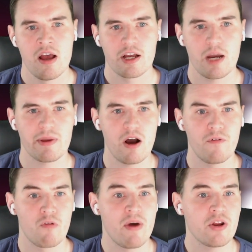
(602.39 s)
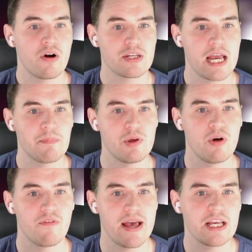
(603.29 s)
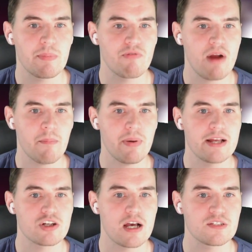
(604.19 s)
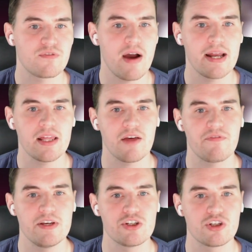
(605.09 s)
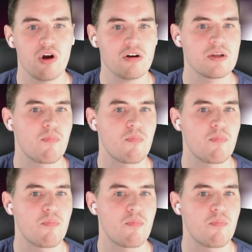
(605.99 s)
Coming off our red-hot debut of AEW Rampage last Friday that featured Dr.